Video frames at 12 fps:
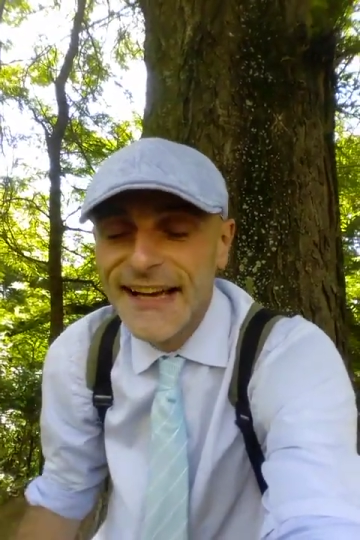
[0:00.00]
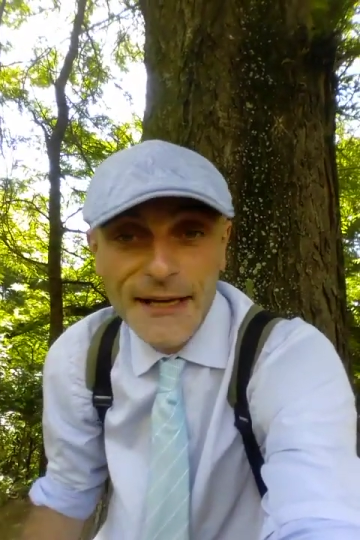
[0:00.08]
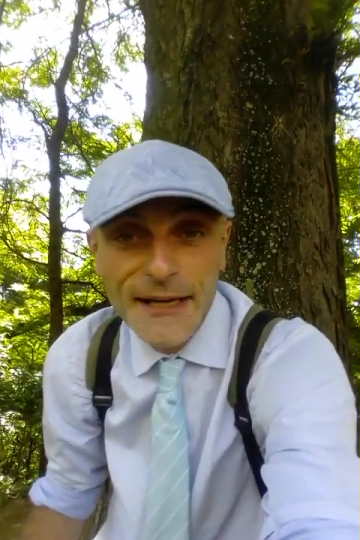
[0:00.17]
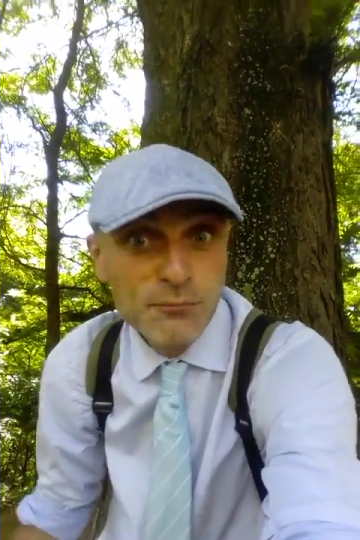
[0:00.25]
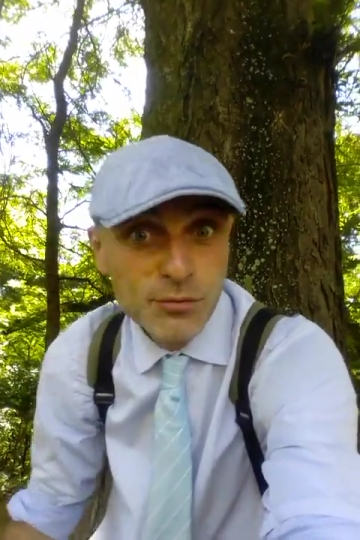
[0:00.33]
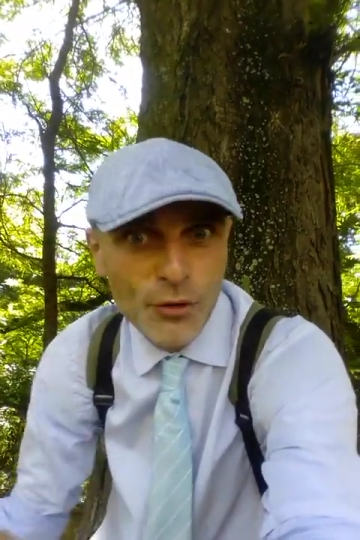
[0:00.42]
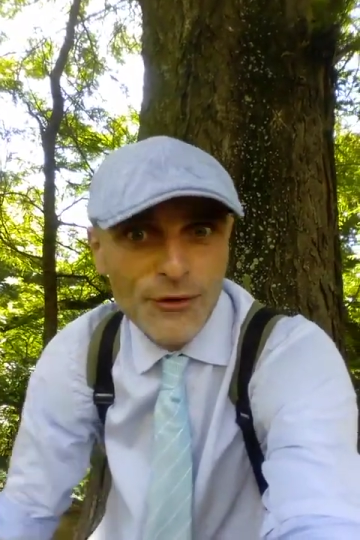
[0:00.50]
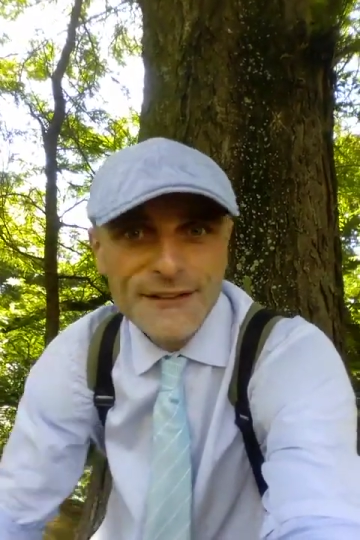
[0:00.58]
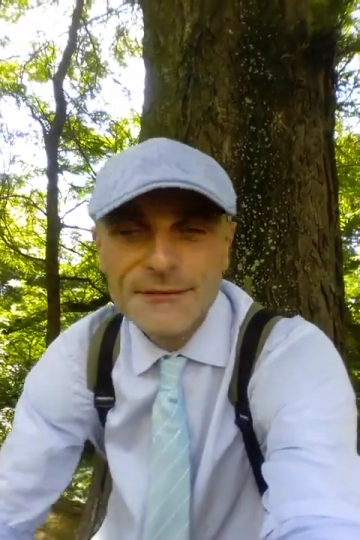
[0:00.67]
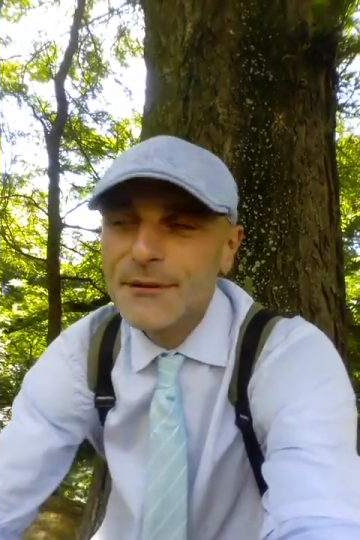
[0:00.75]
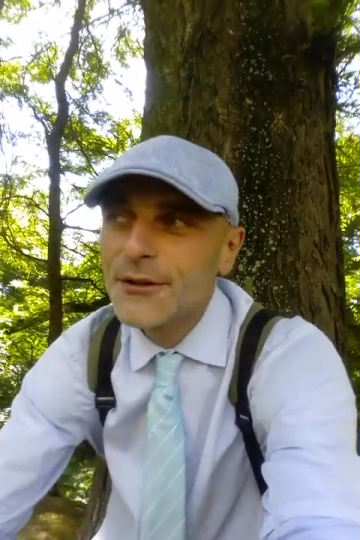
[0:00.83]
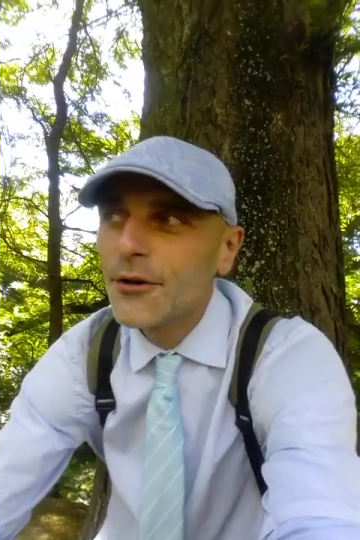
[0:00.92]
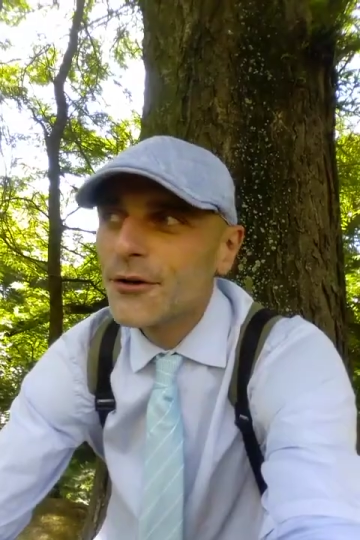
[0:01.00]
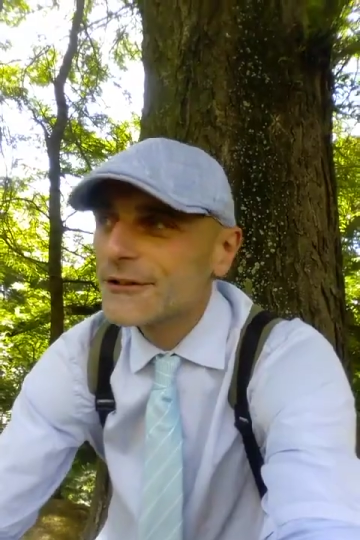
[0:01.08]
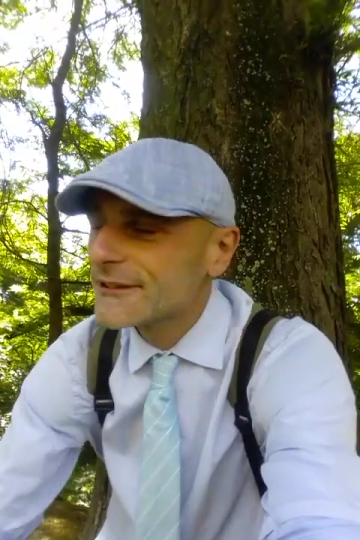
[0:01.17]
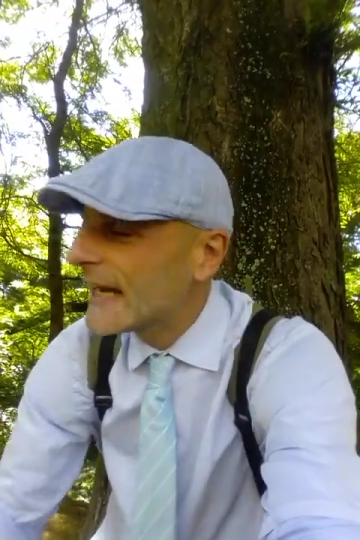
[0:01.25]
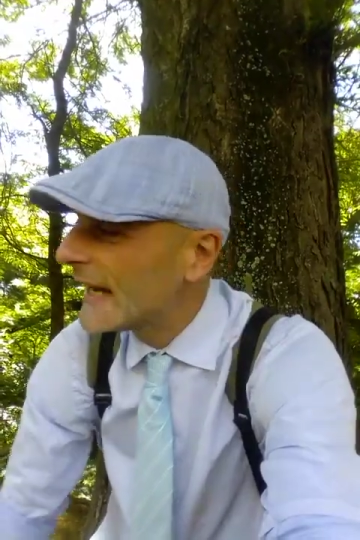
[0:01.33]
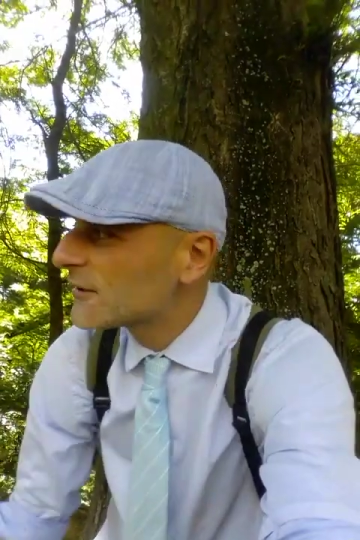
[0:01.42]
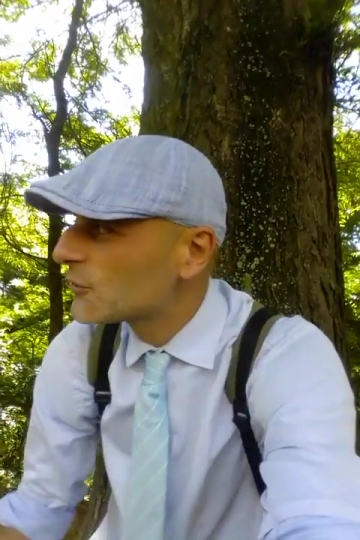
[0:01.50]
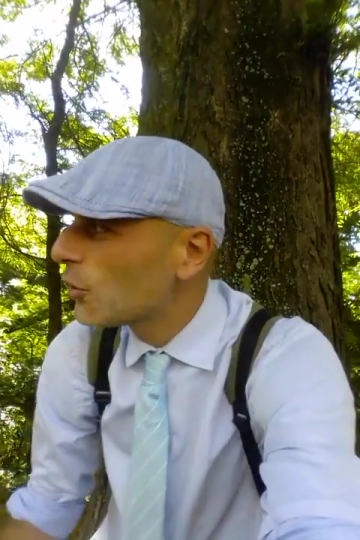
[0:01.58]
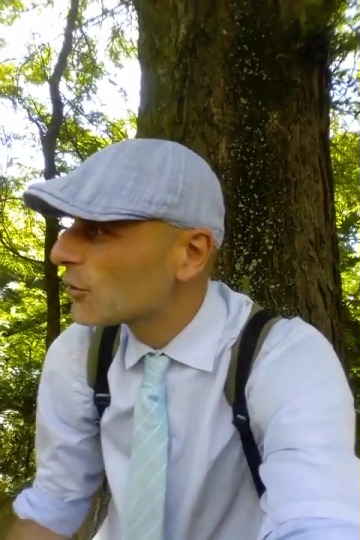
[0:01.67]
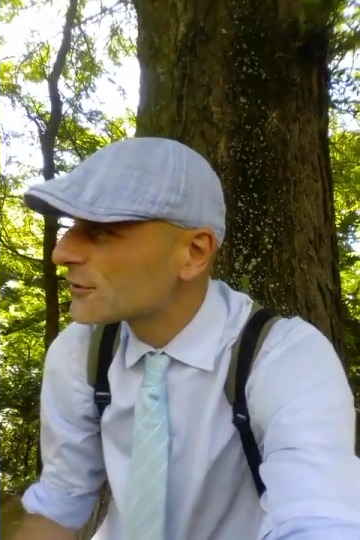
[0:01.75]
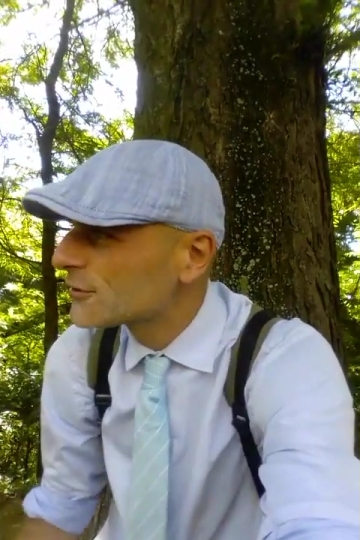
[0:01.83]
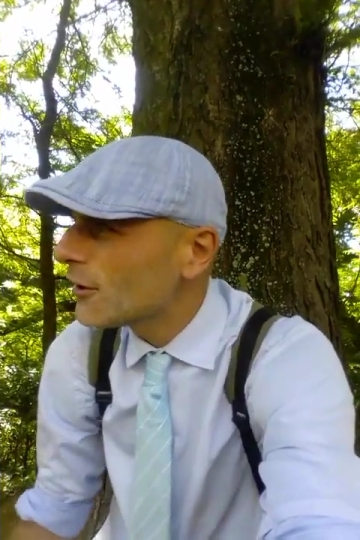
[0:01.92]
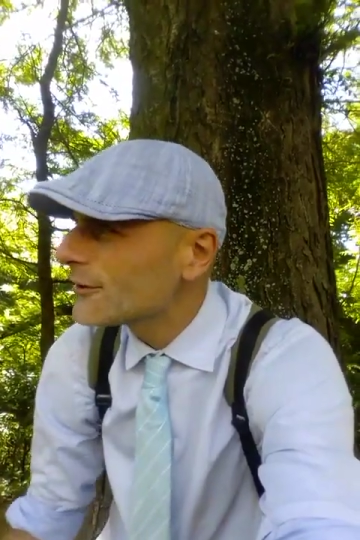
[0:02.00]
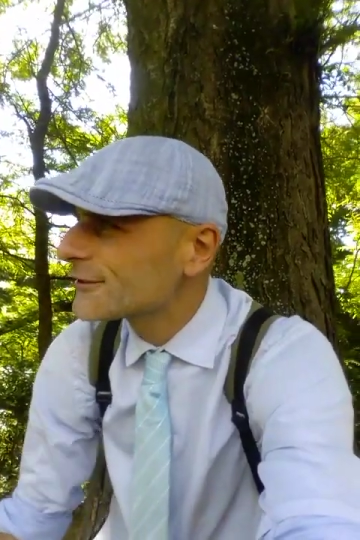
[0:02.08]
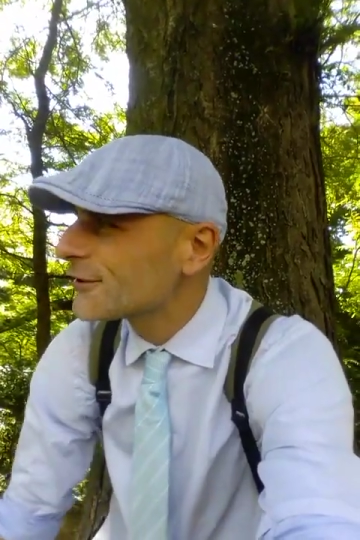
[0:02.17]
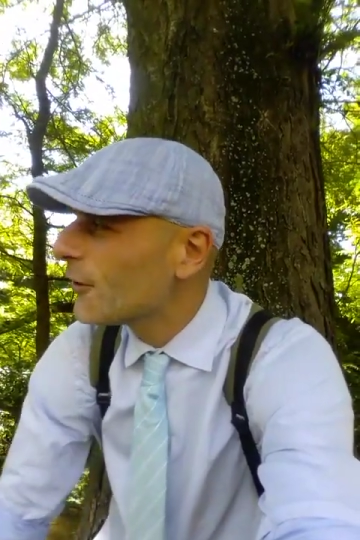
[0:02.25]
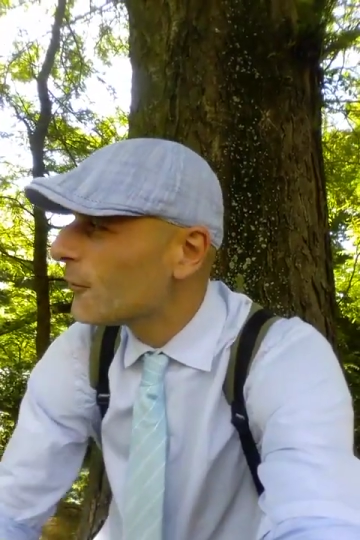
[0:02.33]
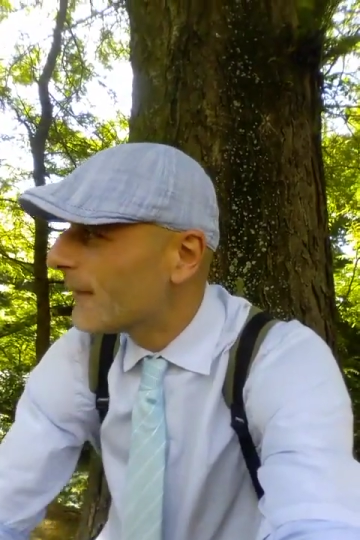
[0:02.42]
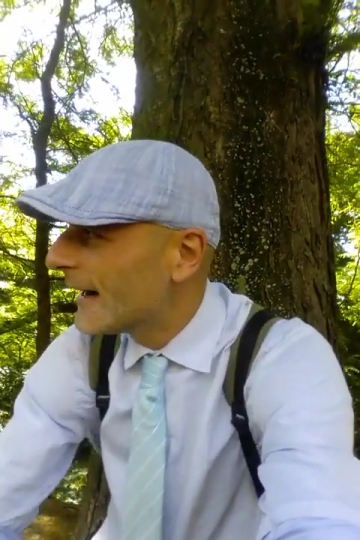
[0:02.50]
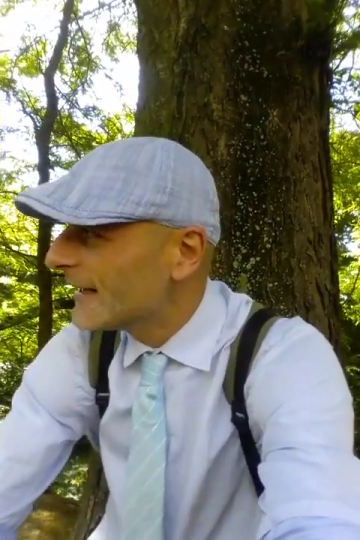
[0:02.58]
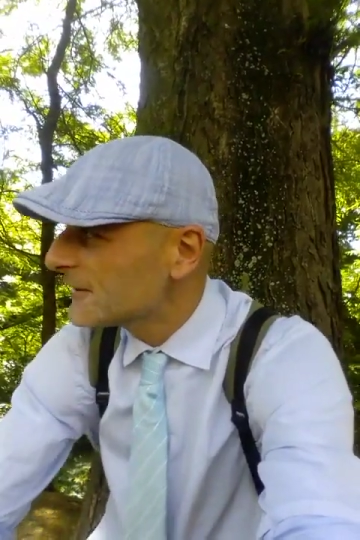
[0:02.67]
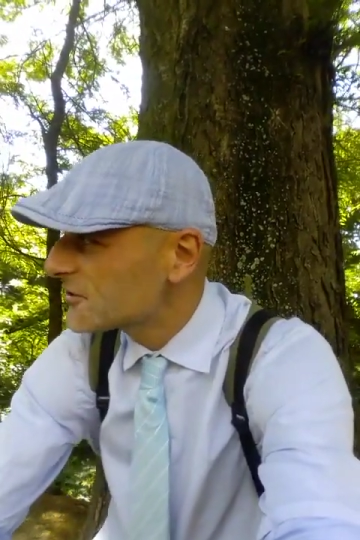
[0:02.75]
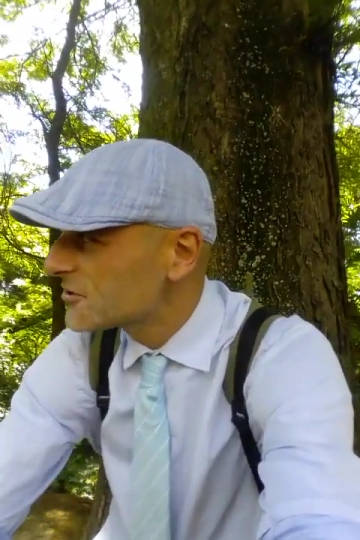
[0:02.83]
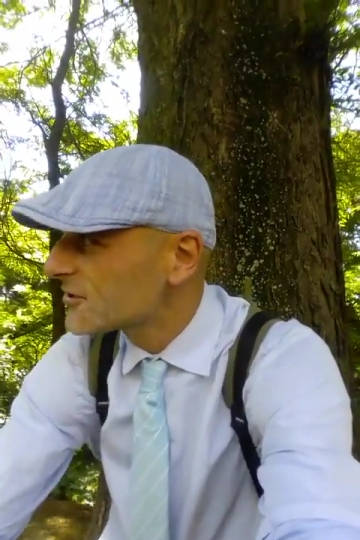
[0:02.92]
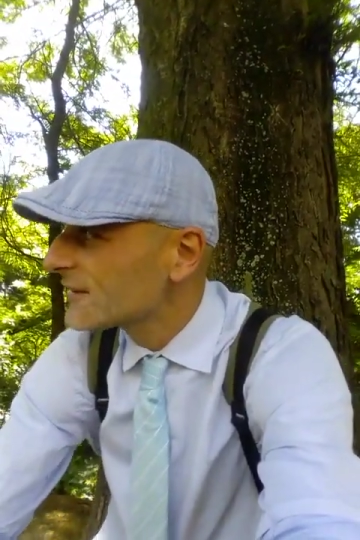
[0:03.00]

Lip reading: employer, because I talk so much,